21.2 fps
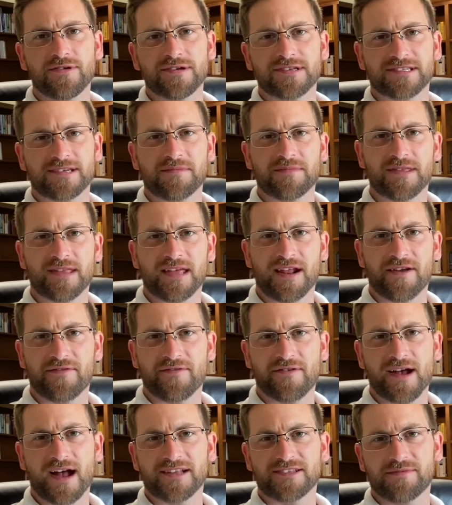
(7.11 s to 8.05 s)
It's something that I
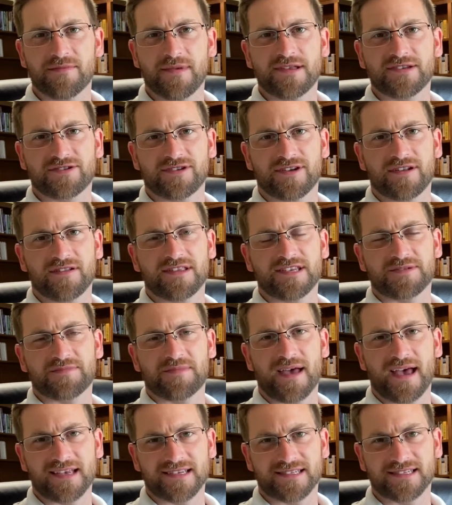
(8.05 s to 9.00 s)
forgot to mention this
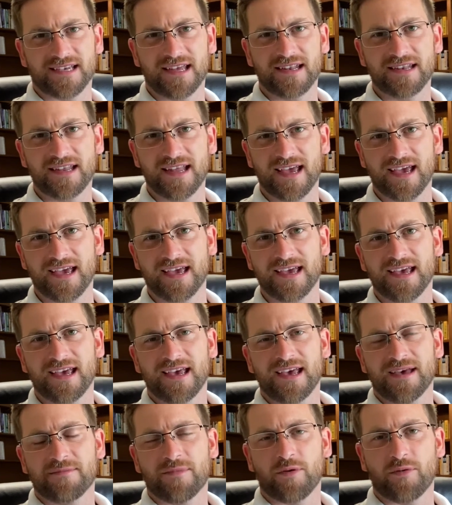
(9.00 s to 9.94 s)
past Sunday,
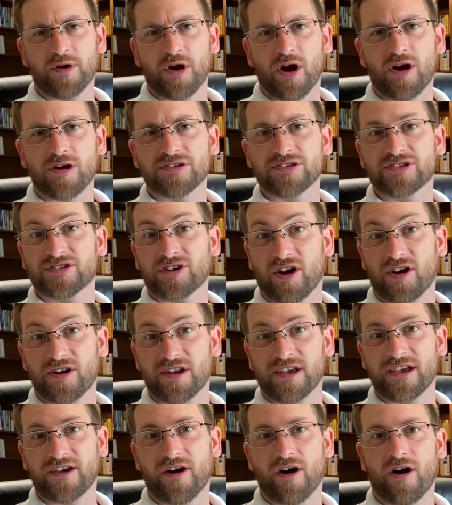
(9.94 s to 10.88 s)
but we are
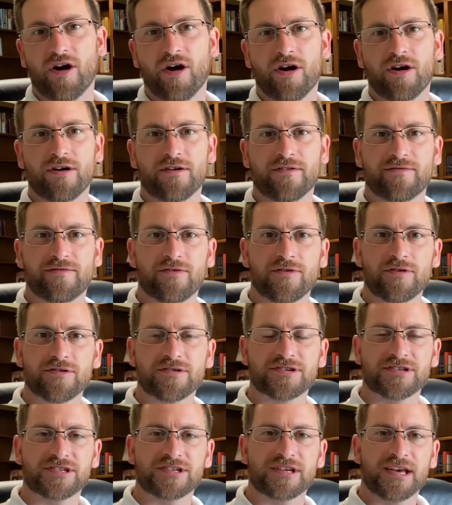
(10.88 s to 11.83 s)
starting our
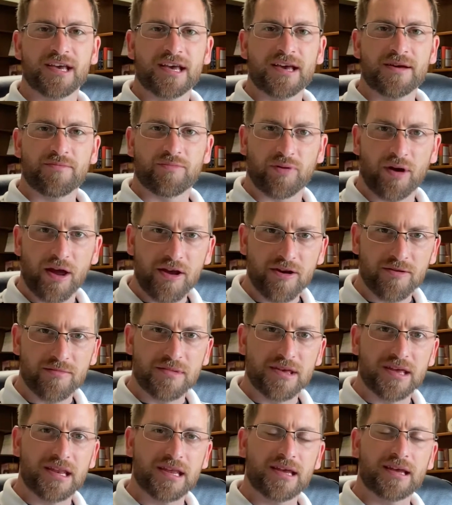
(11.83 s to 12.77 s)
first prayer
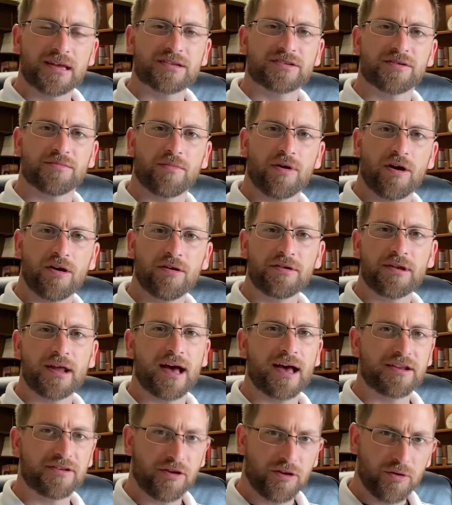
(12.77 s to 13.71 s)
meeting tomorrow
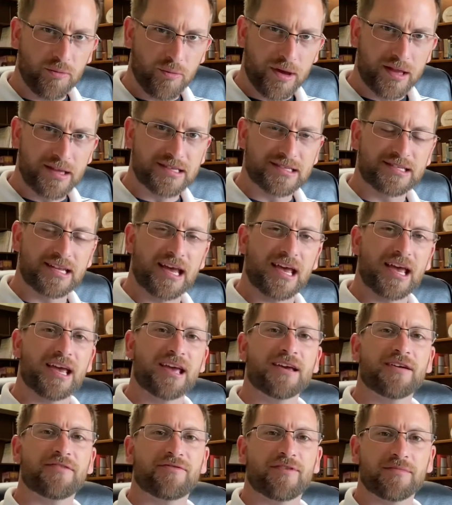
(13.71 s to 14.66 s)
night on
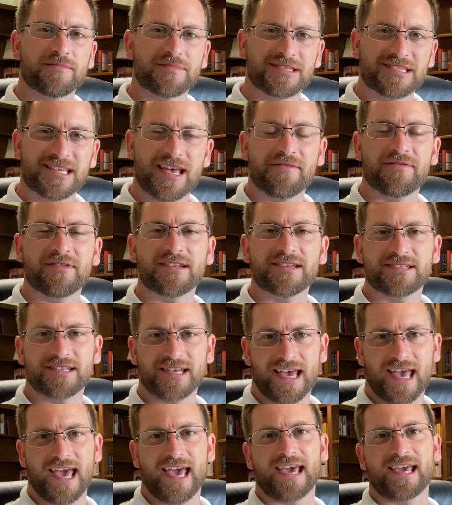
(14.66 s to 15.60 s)
Wednesday from 7
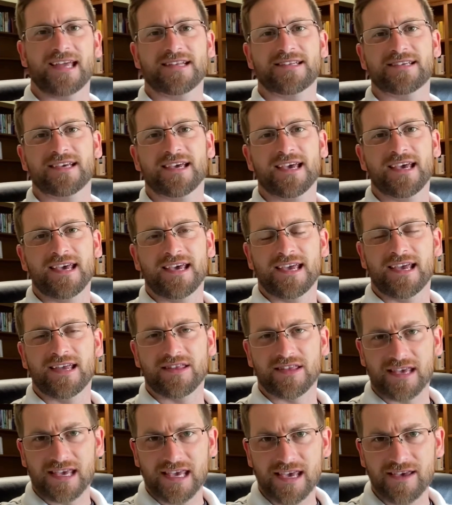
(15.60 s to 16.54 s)
to 8 in
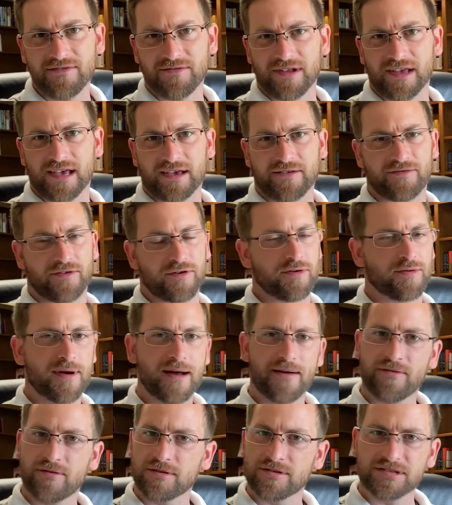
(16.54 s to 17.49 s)
the evening. For
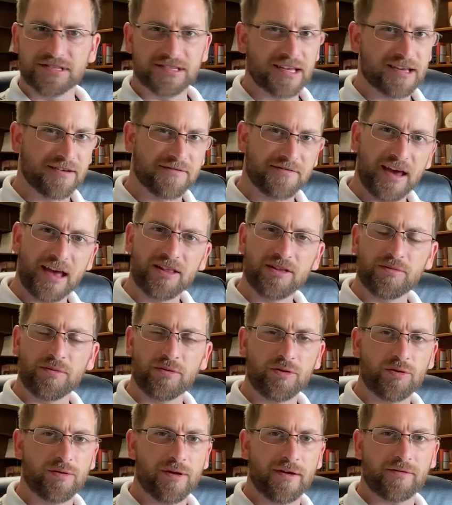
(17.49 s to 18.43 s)
whoever's
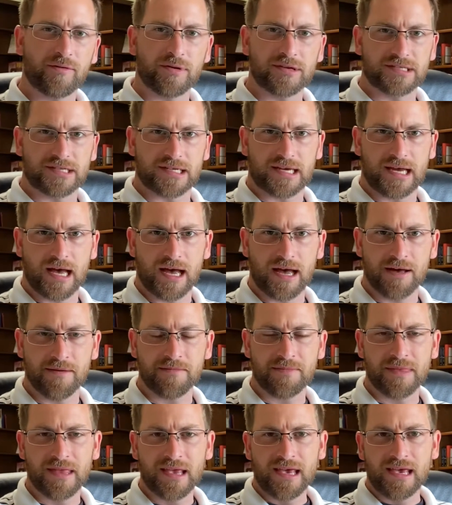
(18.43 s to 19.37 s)
available, whoever wants to
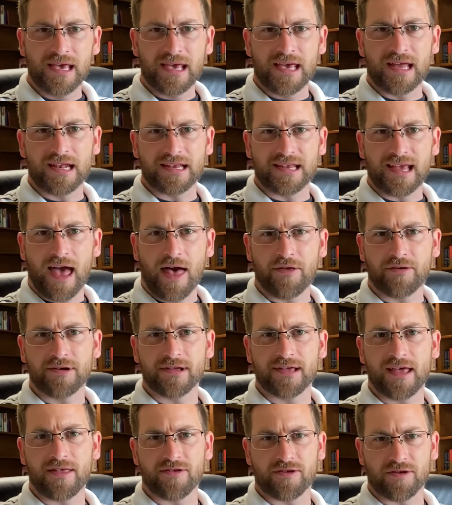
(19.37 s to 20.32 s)
come and gather
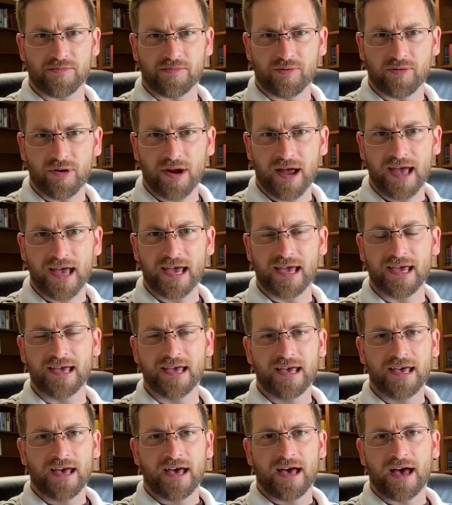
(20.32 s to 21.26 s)
together to pray,
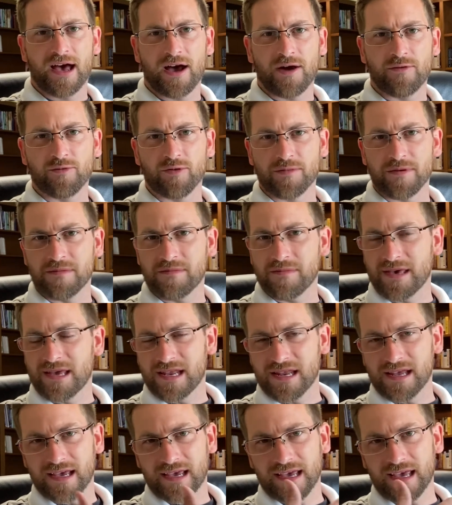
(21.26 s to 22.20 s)
uh, we'll be
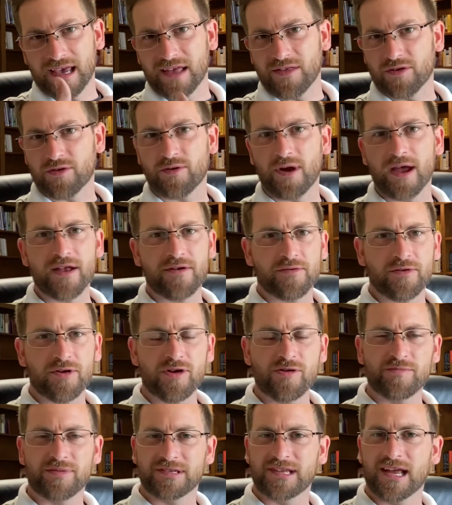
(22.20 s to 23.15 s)
meeting in the great
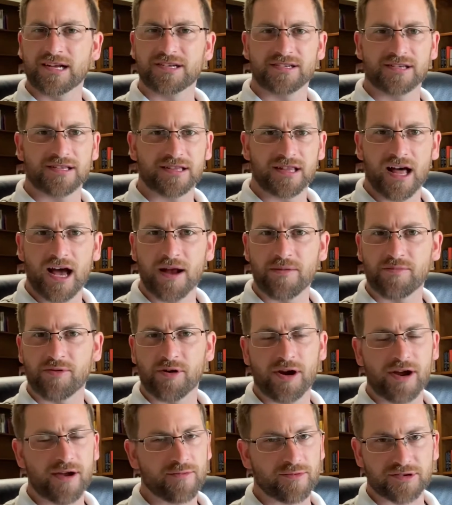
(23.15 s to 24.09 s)
room, potentially in the
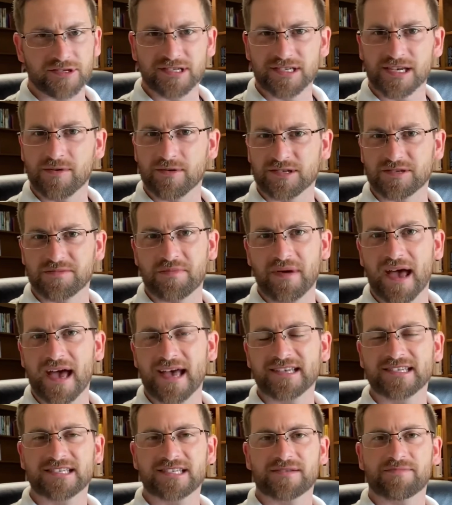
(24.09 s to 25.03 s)
library. We'll see what's
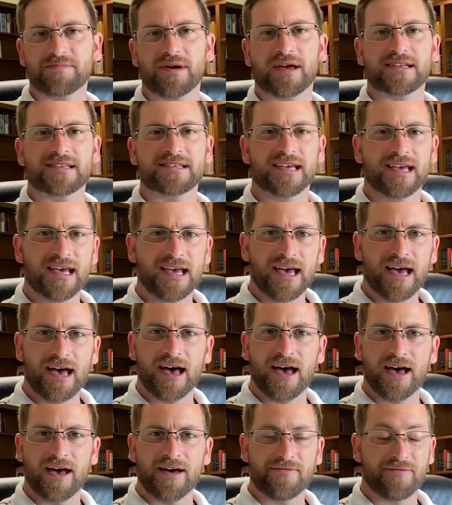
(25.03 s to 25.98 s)
best. But
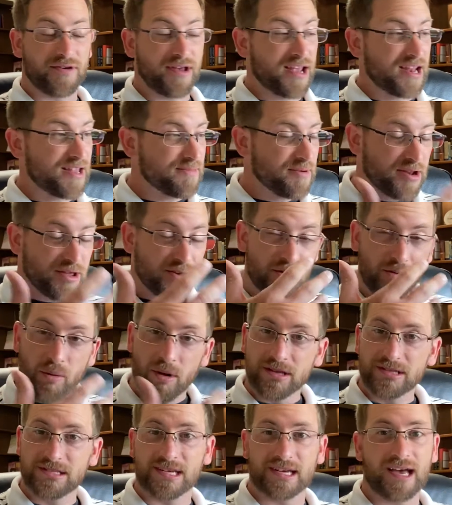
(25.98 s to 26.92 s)
uh, for anybody who
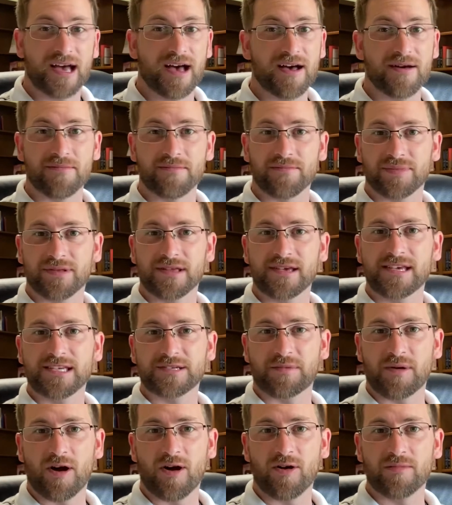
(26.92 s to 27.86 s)
wants to come,
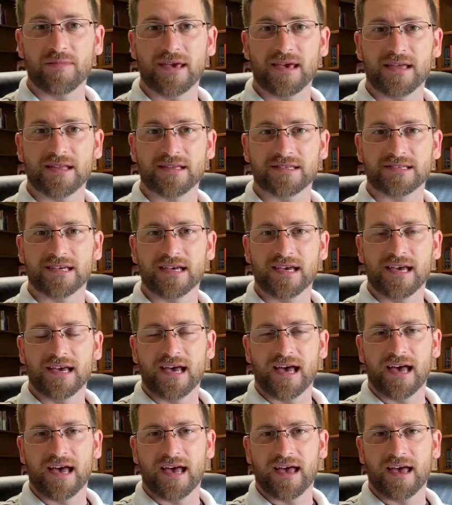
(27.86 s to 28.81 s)
please, by all means,
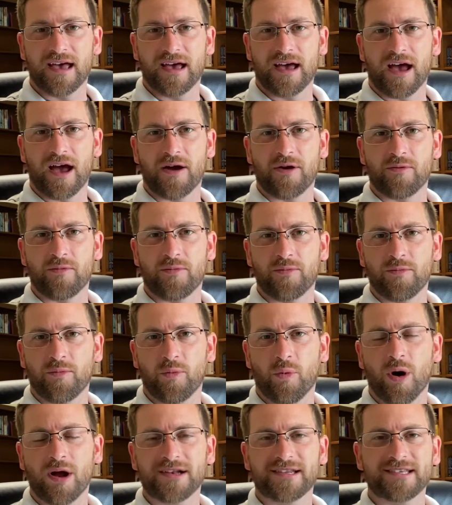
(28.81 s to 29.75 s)
uh, I
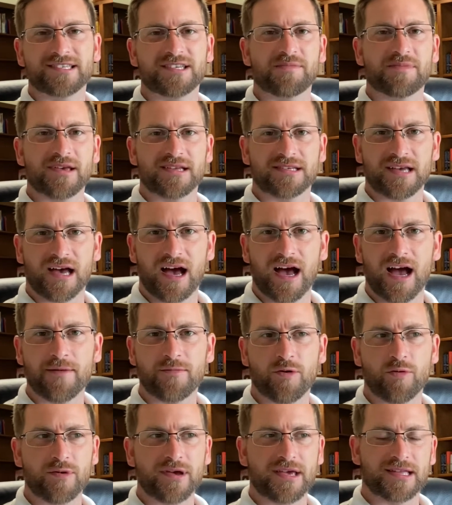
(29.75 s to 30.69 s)
want this to be a time
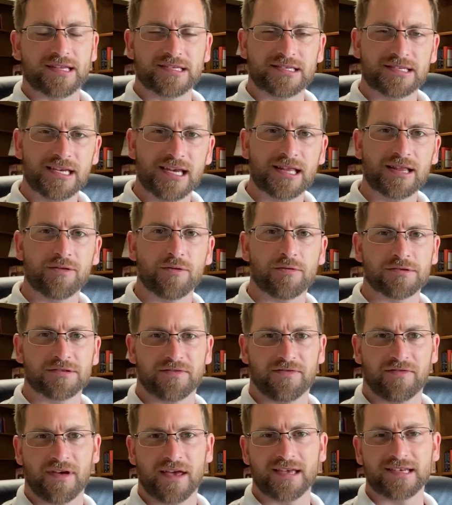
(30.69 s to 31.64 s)
where we can seek Lord's
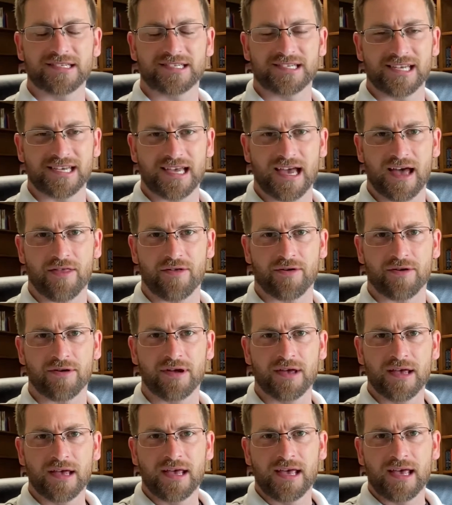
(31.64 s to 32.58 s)
face together
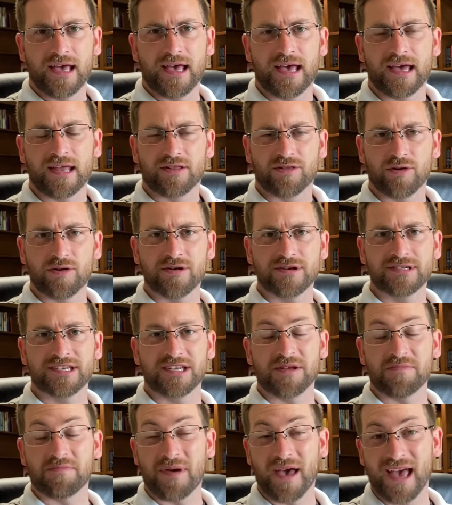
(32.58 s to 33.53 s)
and learn to
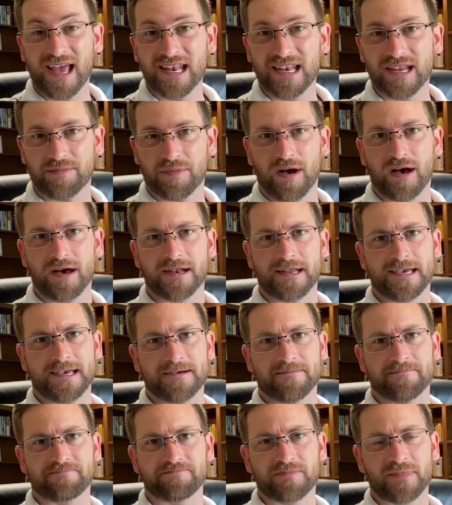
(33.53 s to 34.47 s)
depend upon
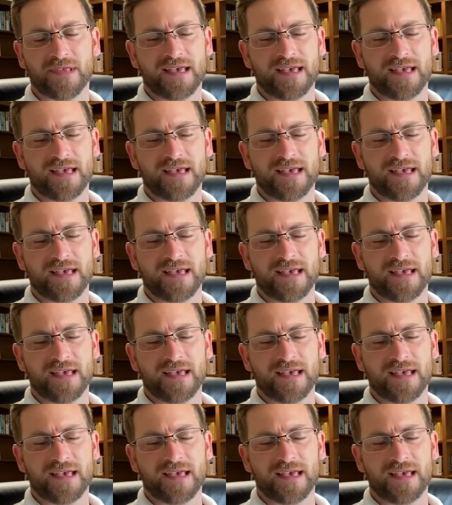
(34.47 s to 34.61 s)
Him